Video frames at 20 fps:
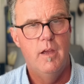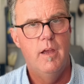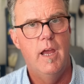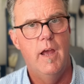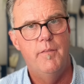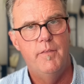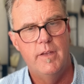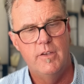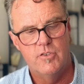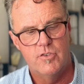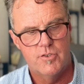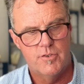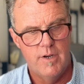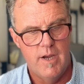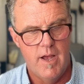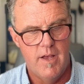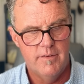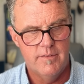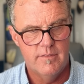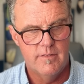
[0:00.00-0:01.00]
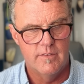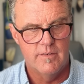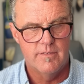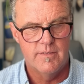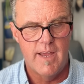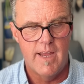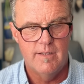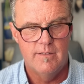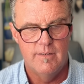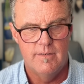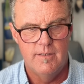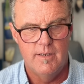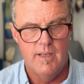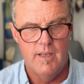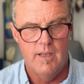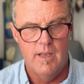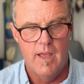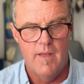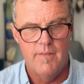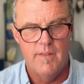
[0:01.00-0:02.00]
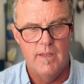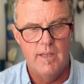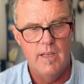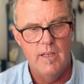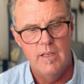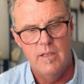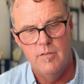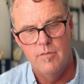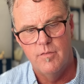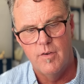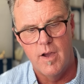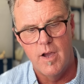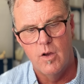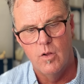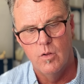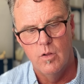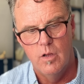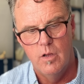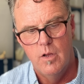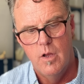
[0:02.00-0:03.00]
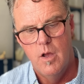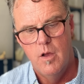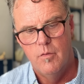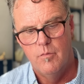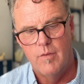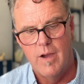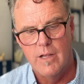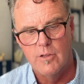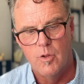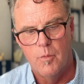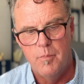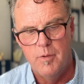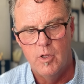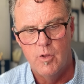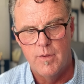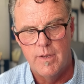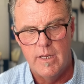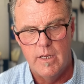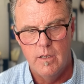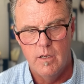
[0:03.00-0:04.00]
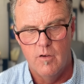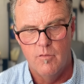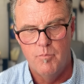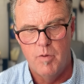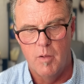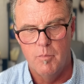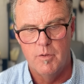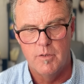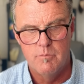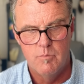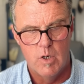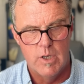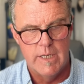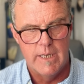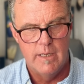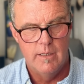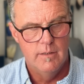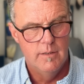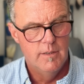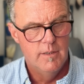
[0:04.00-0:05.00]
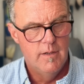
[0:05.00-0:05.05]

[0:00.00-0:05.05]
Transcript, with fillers: and they stressed the sanctity and the inviolability of public money